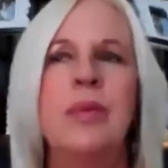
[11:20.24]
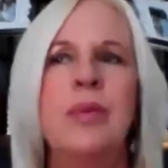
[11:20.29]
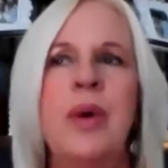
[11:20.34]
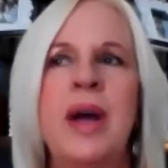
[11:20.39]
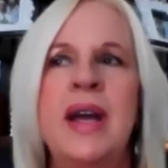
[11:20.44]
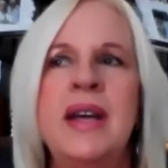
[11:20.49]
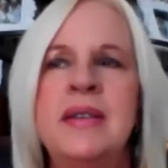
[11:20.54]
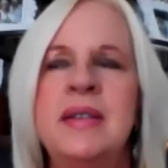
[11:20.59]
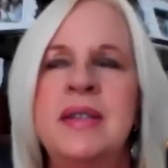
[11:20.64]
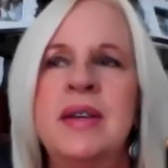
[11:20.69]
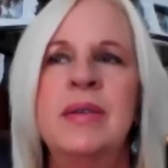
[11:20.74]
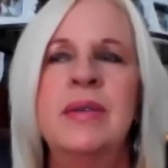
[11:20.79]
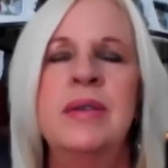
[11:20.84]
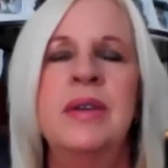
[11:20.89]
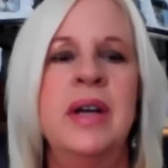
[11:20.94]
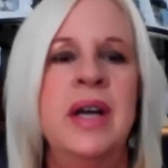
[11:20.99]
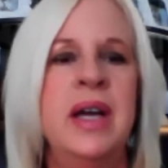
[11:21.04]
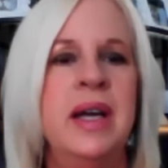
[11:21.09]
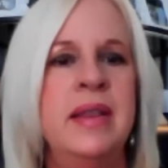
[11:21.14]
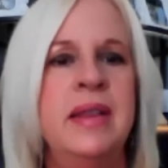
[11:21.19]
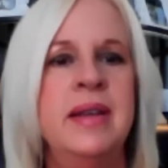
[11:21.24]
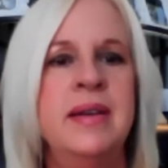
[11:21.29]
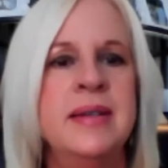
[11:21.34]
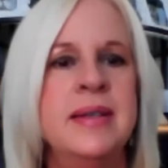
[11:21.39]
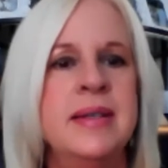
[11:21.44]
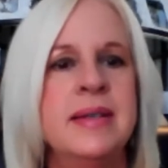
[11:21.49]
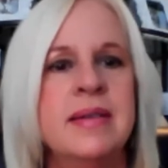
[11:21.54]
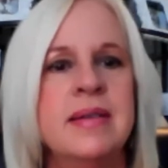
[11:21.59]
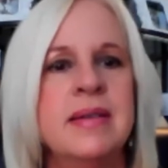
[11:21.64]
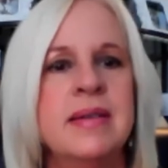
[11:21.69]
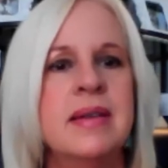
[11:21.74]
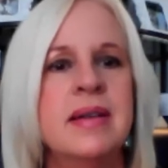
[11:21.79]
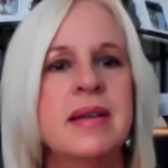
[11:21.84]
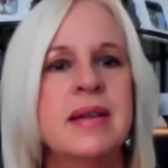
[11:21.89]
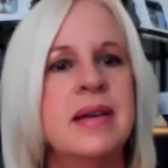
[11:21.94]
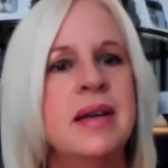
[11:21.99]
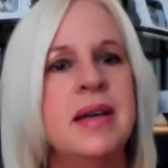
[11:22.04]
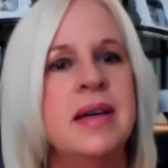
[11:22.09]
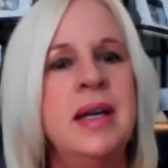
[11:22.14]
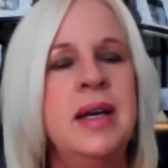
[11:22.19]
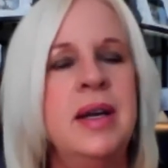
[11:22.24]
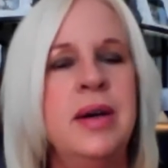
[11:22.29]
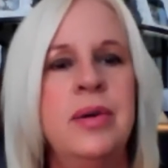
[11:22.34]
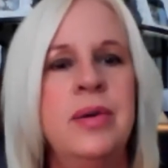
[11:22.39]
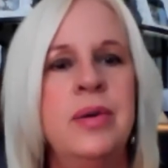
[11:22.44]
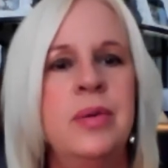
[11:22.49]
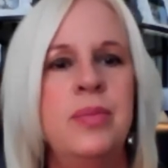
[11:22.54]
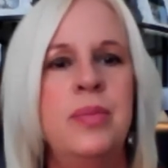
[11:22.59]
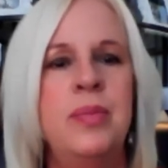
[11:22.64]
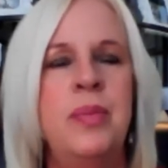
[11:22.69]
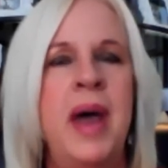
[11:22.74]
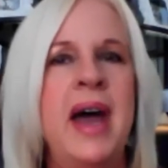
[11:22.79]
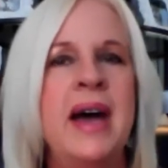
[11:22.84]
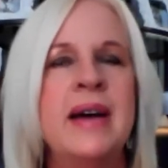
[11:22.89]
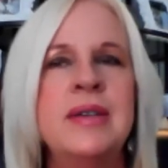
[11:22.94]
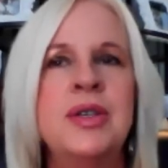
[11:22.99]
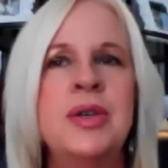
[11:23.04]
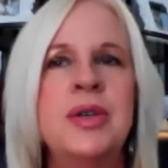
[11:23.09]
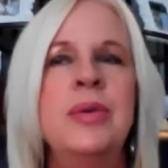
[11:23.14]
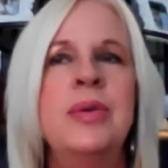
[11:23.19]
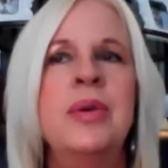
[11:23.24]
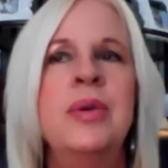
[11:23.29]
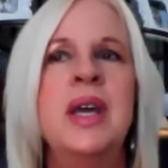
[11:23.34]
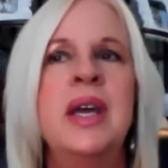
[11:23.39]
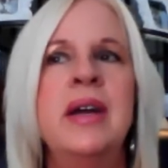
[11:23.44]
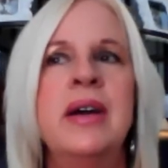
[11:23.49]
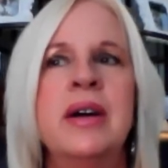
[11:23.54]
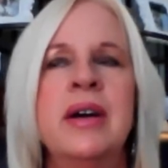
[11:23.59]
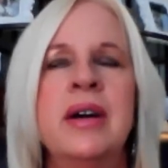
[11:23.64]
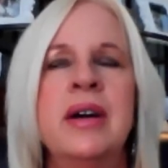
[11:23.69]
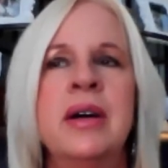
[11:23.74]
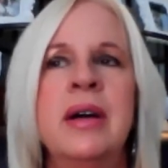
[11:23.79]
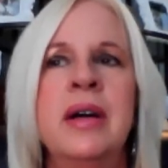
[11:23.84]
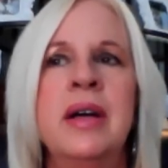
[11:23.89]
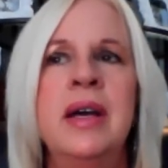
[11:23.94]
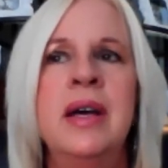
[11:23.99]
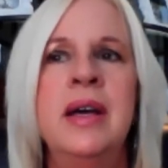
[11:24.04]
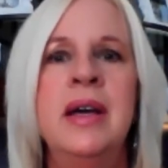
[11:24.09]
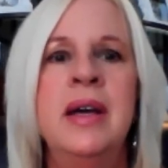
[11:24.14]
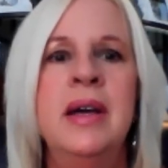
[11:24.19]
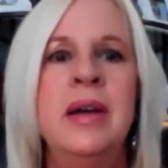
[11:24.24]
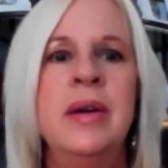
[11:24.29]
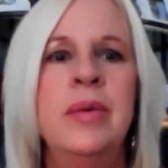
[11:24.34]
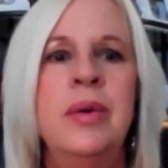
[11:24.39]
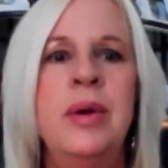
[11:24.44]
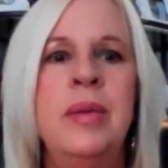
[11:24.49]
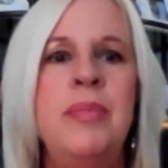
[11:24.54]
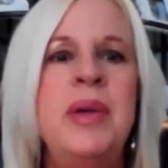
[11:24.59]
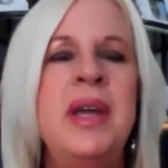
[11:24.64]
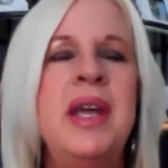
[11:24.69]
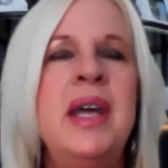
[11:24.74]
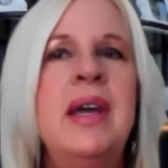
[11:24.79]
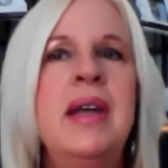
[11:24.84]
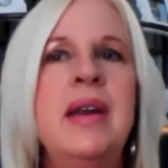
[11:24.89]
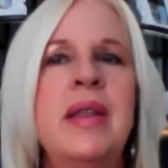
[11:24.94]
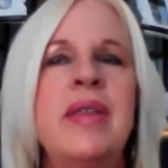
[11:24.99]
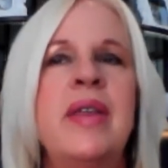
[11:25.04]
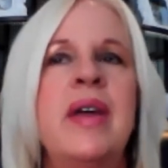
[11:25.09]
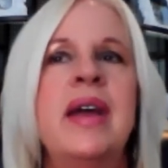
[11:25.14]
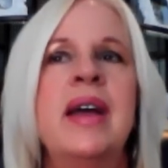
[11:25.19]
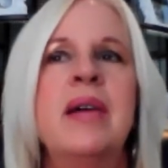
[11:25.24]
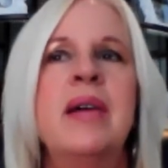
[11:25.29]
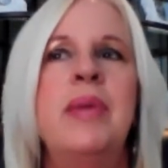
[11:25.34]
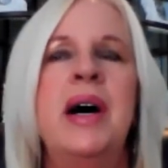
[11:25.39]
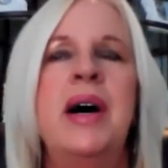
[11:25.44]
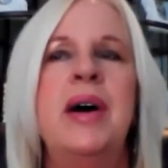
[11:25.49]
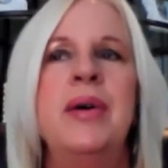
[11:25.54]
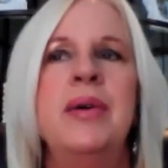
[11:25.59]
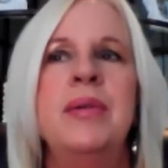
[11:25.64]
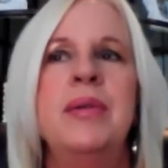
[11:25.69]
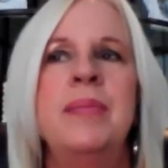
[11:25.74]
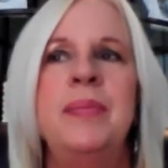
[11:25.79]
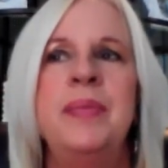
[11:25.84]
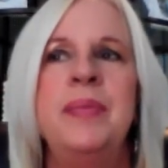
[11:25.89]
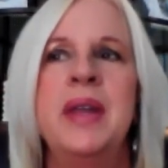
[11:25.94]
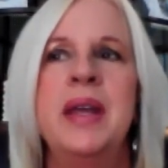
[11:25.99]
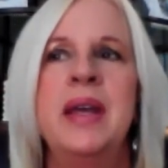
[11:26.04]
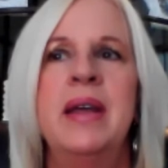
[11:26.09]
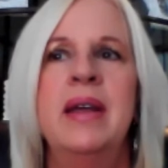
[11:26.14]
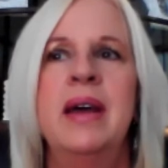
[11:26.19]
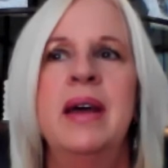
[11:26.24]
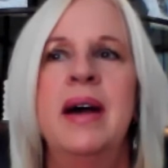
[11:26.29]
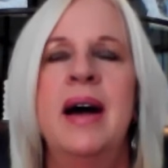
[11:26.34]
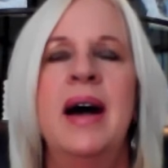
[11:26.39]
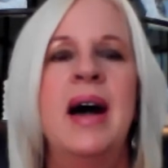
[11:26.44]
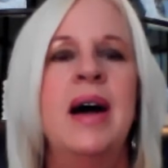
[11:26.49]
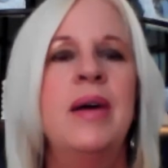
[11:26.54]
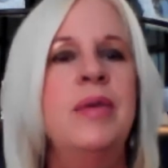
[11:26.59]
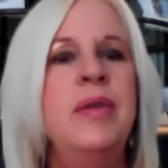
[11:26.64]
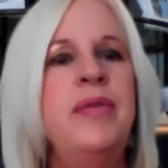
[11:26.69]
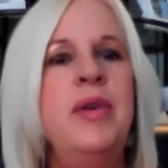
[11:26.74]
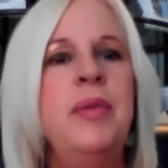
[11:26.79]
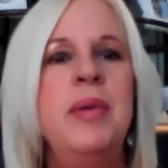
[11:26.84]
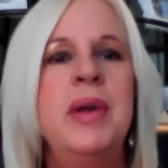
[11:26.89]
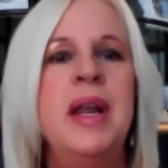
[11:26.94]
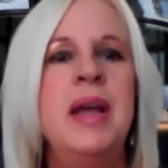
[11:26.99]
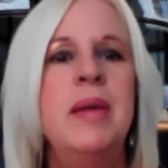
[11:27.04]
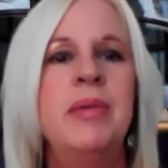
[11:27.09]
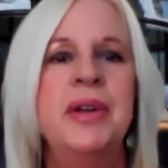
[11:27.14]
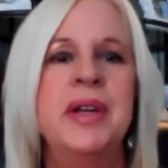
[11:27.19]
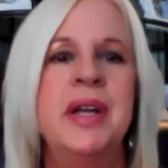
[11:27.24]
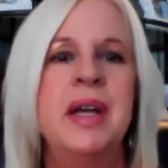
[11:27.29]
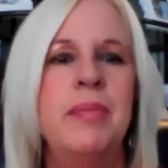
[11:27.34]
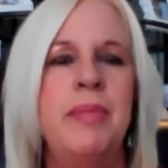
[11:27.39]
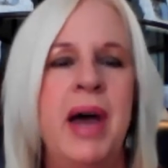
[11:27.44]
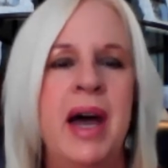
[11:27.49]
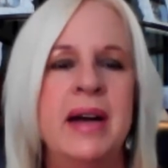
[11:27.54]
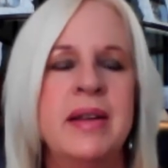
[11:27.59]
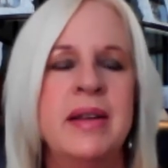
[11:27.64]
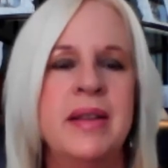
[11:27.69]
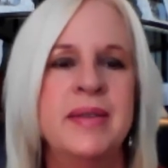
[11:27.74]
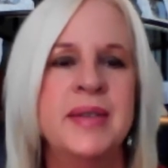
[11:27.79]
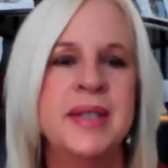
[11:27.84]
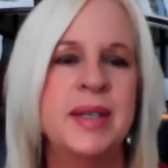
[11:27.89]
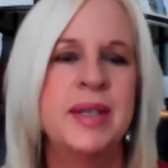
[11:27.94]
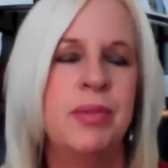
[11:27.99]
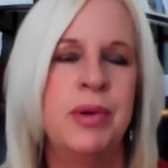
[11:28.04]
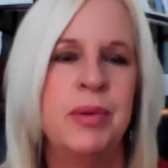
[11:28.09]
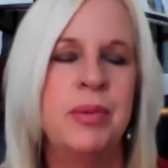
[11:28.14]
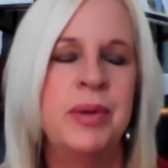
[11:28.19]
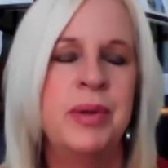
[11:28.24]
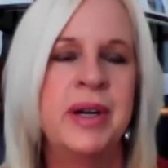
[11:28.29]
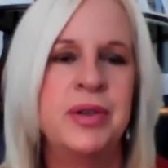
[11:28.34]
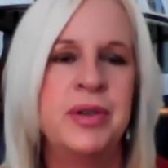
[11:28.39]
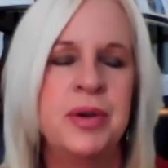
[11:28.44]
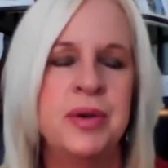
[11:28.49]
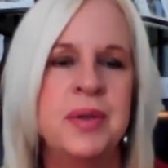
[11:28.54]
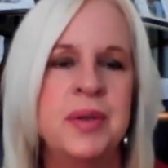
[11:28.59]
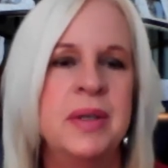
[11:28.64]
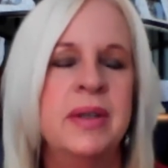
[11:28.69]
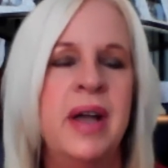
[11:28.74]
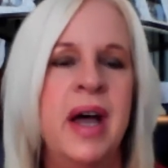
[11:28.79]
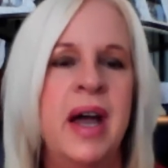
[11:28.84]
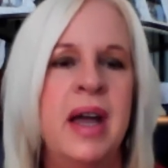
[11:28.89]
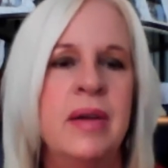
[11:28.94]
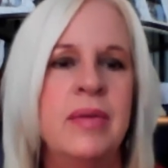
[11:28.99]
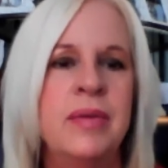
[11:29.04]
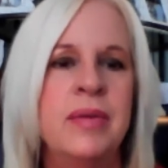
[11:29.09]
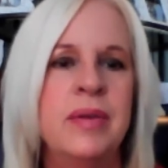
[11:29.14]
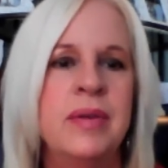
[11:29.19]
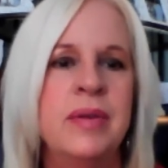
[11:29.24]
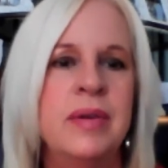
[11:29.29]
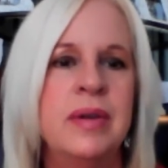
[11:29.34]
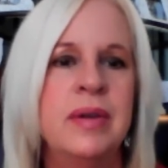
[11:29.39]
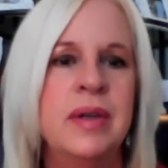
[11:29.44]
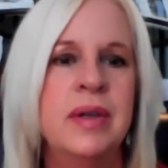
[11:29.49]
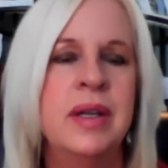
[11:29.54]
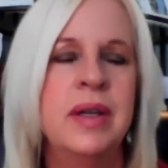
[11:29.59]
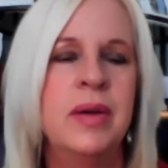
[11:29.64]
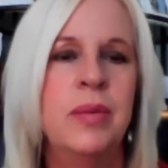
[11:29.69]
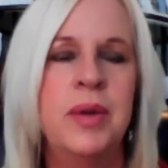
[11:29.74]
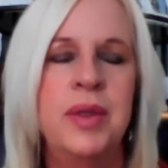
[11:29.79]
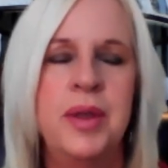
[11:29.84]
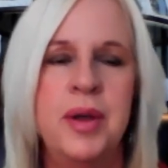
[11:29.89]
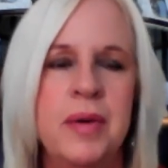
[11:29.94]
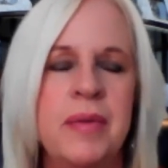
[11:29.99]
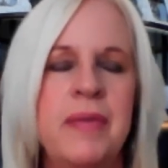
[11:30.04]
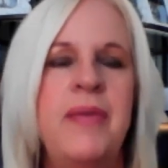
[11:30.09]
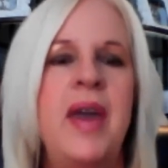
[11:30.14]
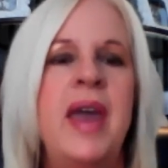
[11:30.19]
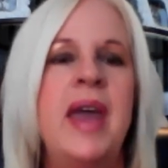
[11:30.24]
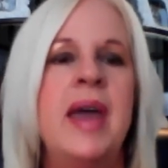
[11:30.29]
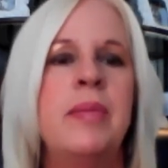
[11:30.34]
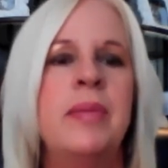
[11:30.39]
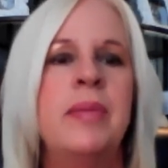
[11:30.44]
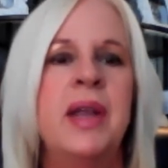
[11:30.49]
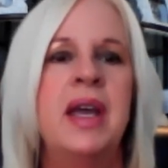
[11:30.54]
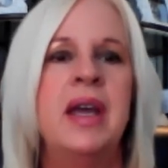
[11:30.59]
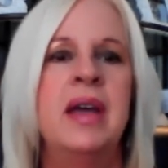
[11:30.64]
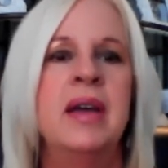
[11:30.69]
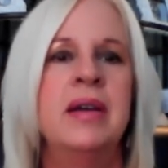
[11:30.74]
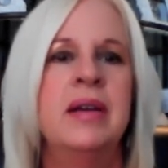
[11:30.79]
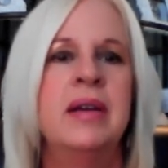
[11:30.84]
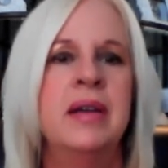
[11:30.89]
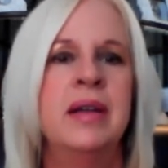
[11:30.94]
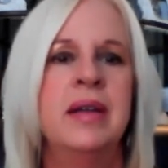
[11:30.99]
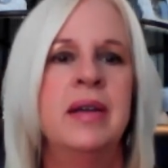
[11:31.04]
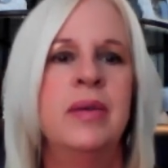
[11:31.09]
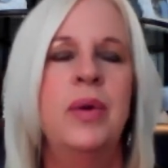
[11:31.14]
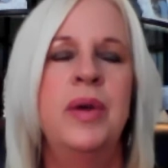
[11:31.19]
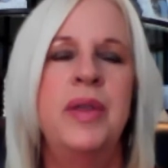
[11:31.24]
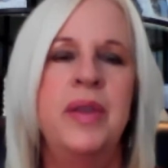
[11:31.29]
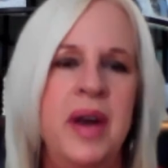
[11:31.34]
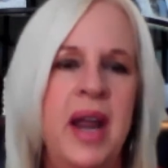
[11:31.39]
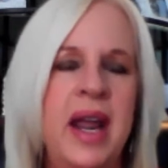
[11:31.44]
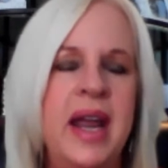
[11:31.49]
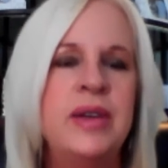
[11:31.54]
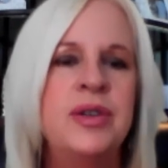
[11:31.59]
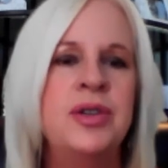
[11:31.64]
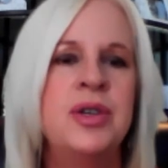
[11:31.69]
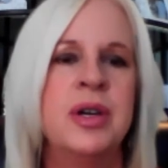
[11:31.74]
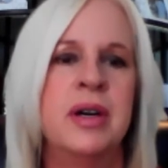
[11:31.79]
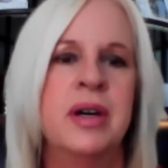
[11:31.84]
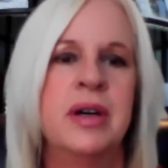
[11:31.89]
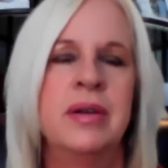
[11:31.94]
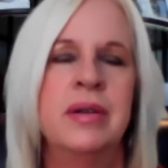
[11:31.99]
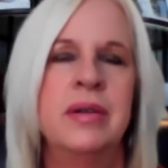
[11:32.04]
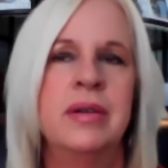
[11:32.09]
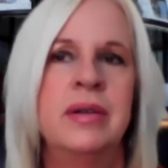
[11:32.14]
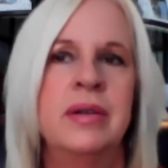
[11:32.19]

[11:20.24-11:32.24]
ways to look at this, you know, past whole year would be to think about how have you been able to get back to the simple pleasures in life with your family, with nature?